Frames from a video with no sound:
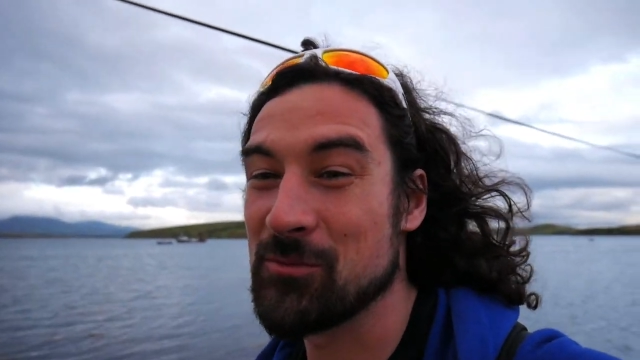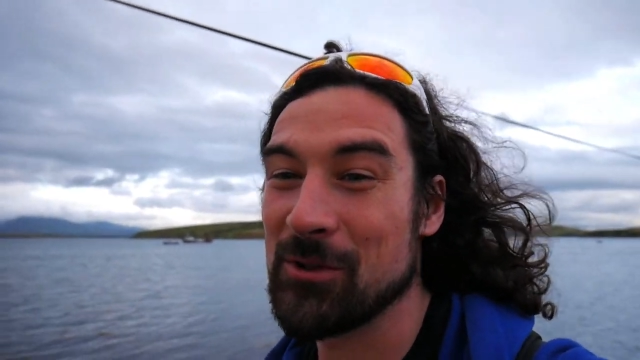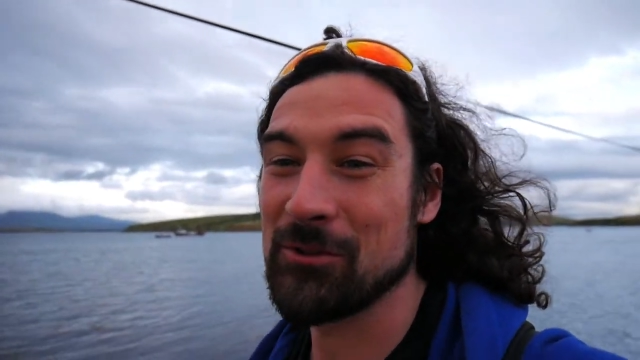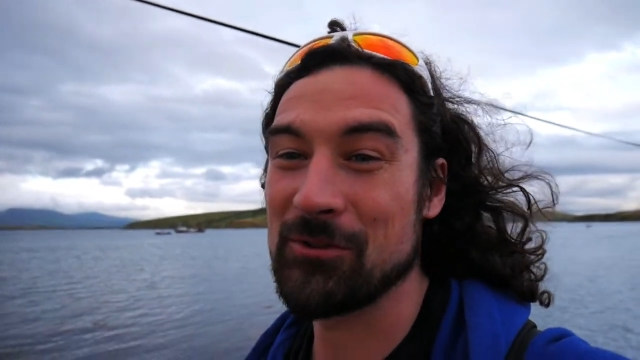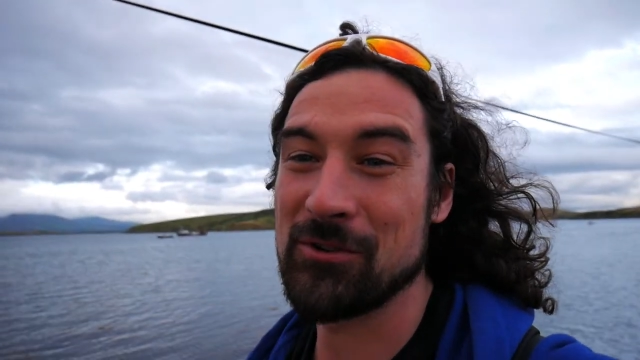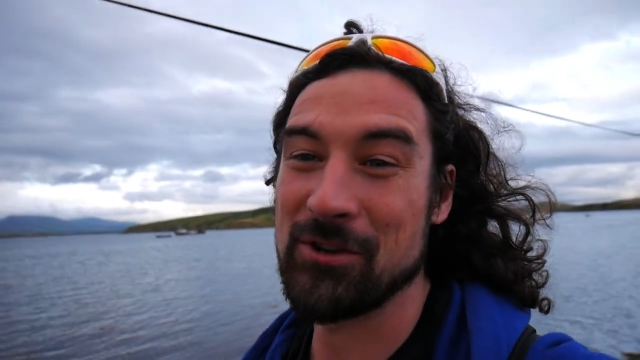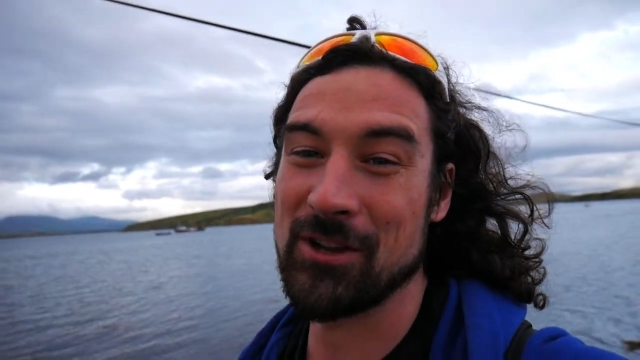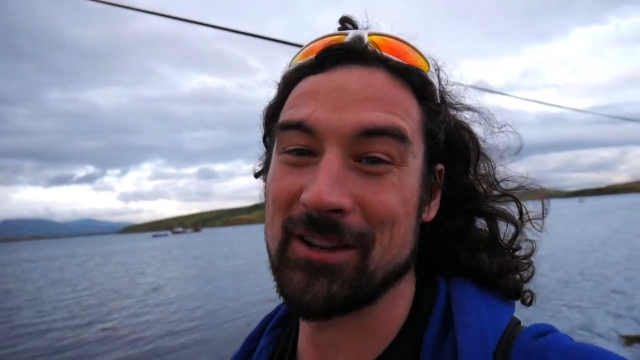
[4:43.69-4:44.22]

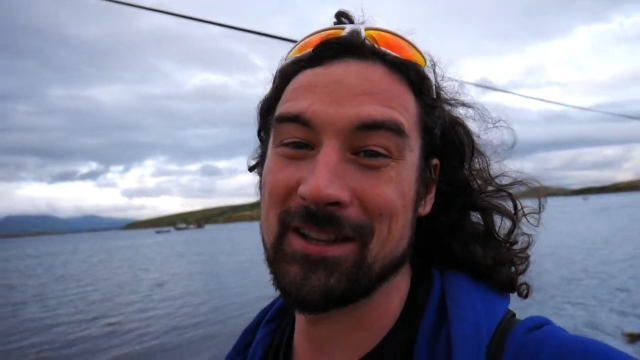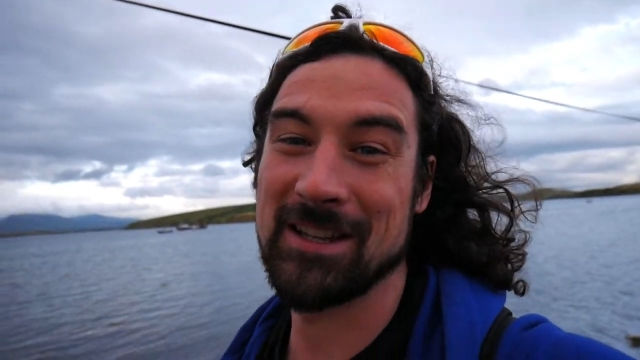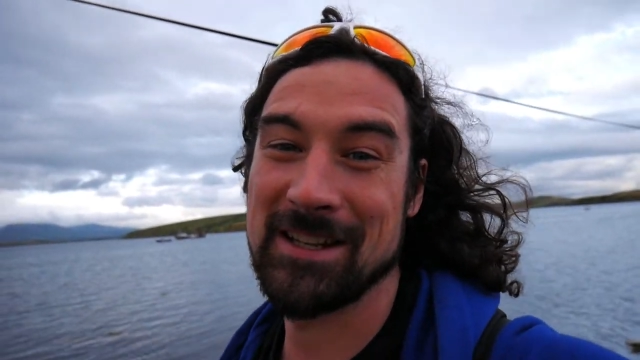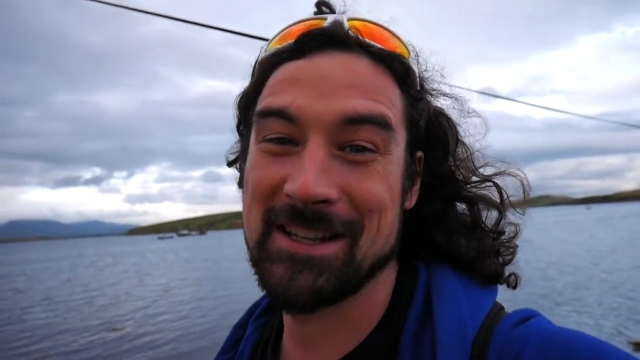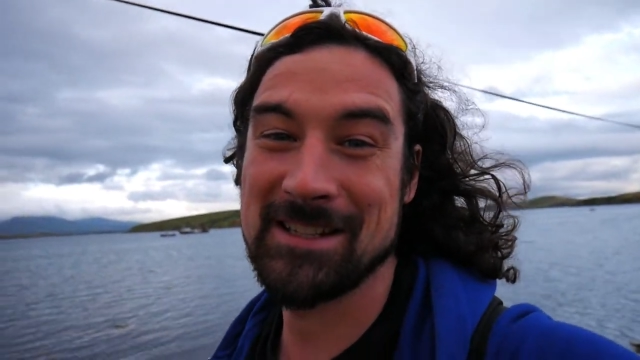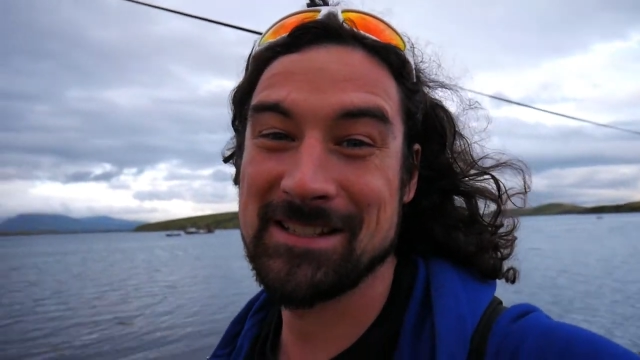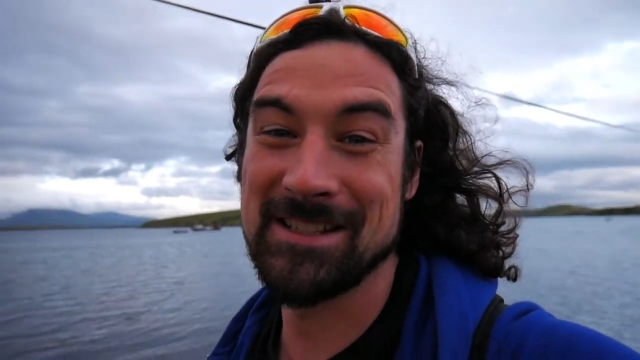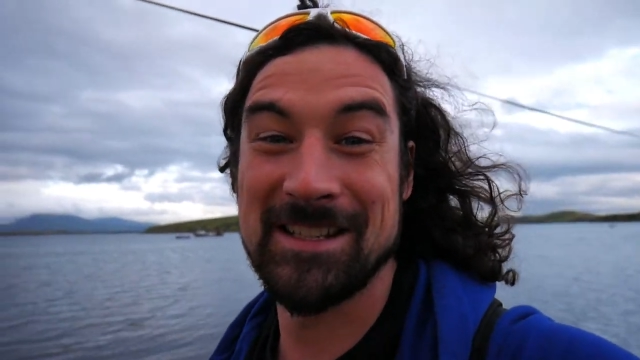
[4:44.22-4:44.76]
whether or not I can
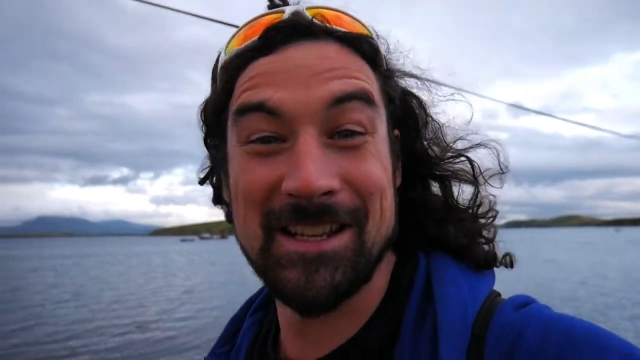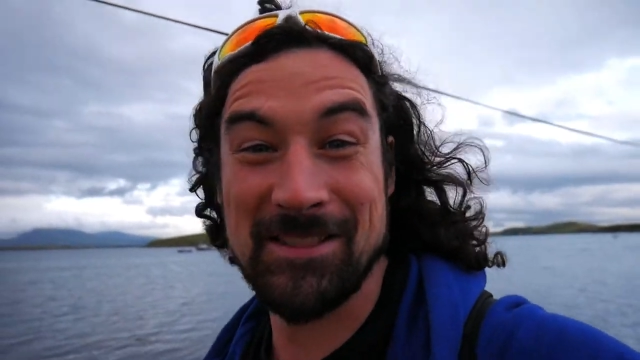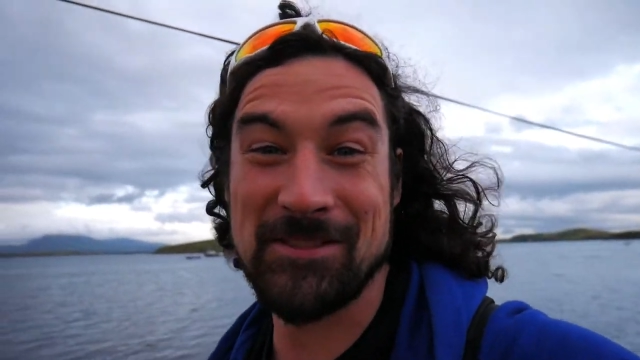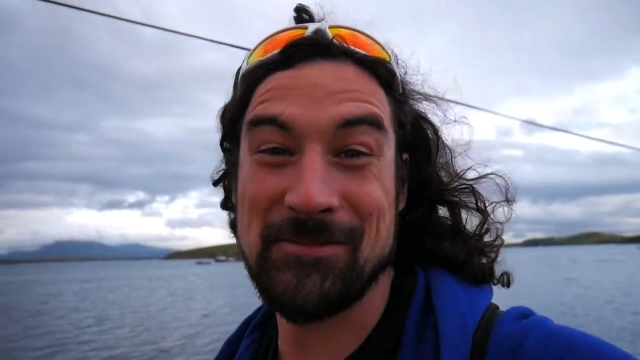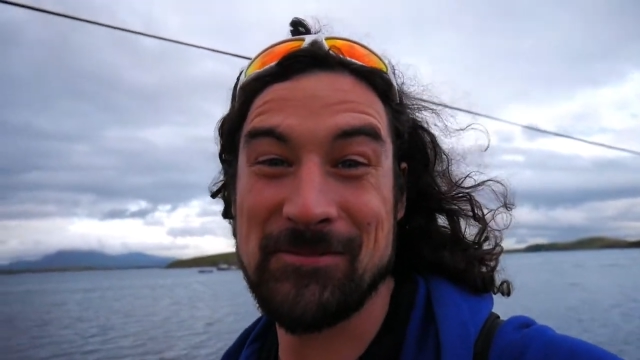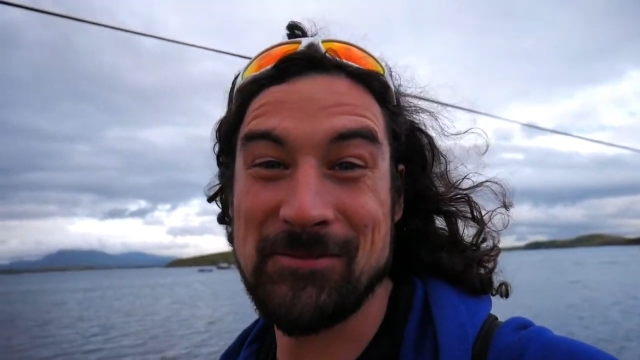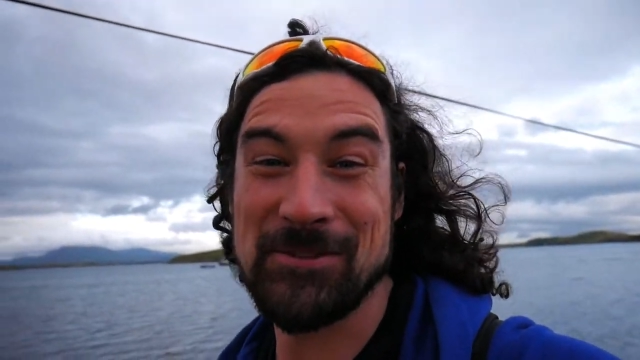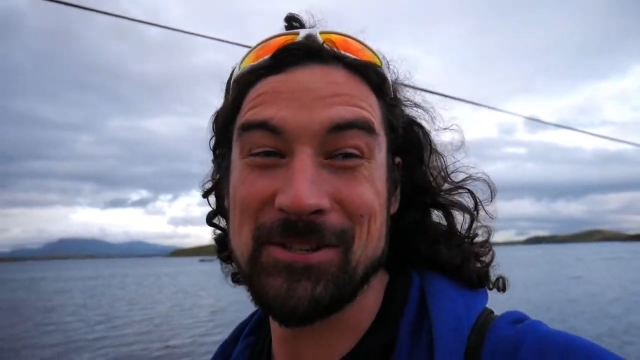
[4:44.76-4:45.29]
actually get
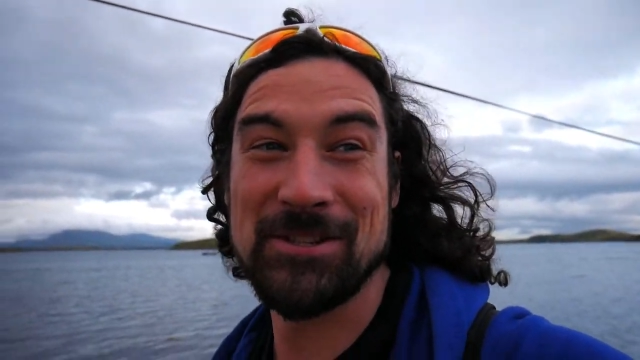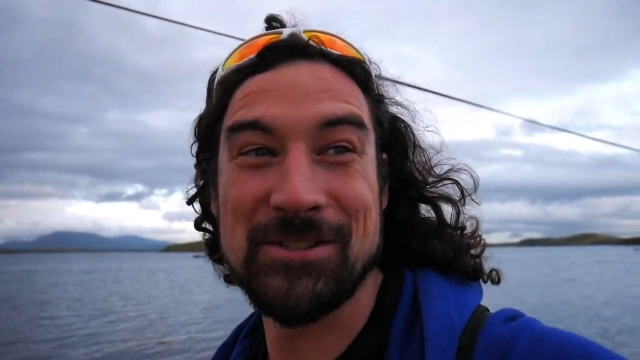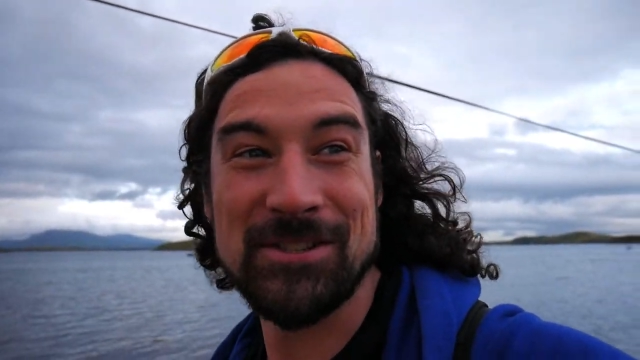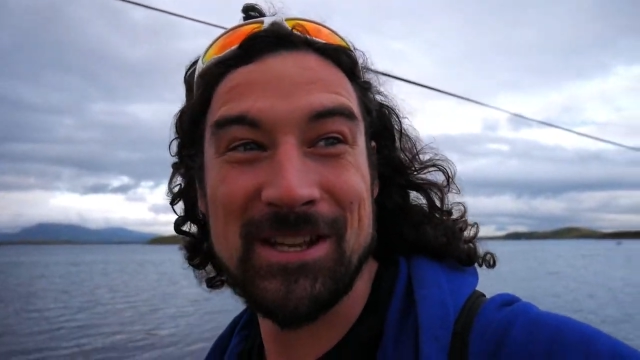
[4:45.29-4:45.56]
the footage,